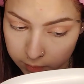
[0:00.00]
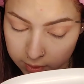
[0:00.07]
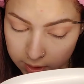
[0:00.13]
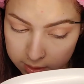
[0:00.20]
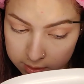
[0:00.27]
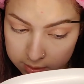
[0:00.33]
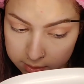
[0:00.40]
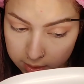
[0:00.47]
And
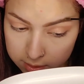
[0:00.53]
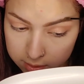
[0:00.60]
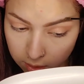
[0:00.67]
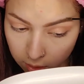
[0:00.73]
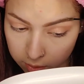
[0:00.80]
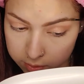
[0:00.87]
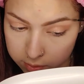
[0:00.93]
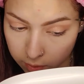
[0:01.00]
this does
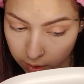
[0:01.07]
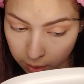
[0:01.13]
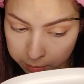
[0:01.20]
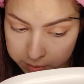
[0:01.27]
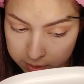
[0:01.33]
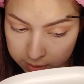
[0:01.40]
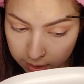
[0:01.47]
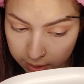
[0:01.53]
also
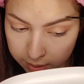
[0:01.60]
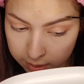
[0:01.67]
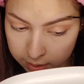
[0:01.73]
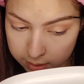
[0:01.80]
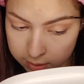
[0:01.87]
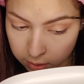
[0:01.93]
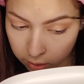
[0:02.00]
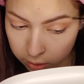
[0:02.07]
help to lend
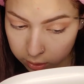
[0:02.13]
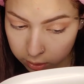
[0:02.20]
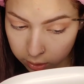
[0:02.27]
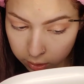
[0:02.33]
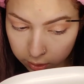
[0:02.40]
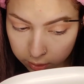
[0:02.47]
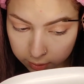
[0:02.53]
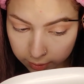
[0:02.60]
a
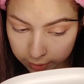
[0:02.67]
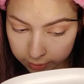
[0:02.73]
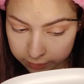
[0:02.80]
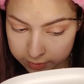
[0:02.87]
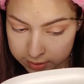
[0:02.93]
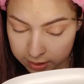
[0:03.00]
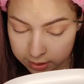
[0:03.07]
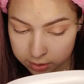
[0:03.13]
darker kind
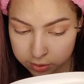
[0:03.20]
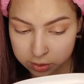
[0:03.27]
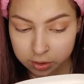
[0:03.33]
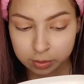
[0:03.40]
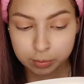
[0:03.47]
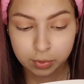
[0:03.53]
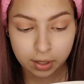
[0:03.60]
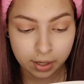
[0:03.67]
of tint to
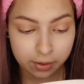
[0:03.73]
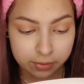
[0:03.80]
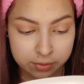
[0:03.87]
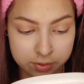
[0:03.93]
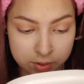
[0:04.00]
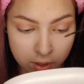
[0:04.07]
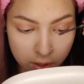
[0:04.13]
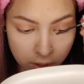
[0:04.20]
your
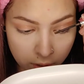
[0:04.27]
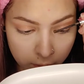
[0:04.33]
brows